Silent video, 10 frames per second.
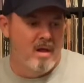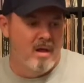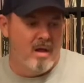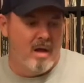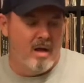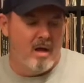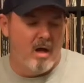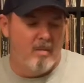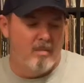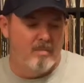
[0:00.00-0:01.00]

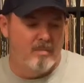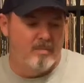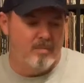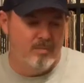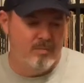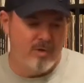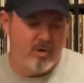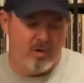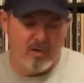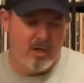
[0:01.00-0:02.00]
and you
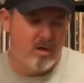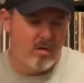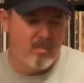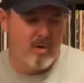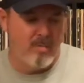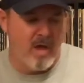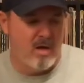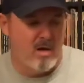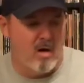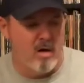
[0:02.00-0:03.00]
can link your
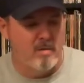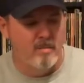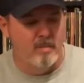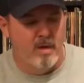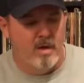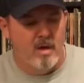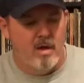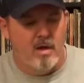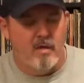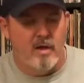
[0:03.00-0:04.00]
bank card.
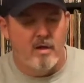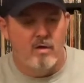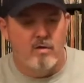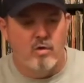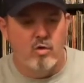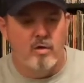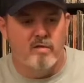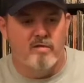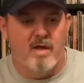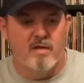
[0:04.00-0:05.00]
Now then you can
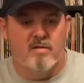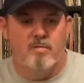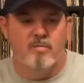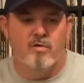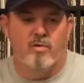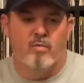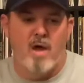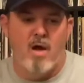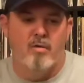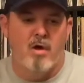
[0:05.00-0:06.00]
set it to do
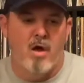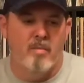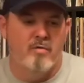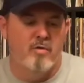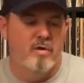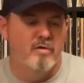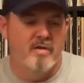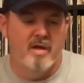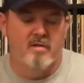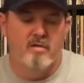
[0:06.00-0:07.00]
roundups, you can
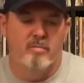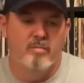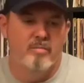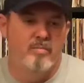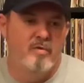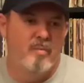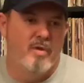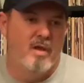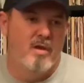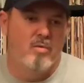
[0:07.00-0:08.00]
set it to
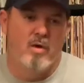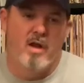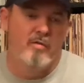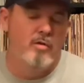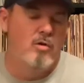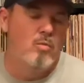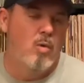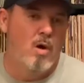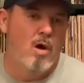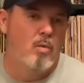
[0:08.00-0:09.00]
be whatever you
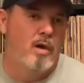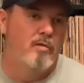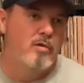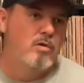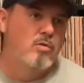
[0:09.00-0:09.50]
want, whatever you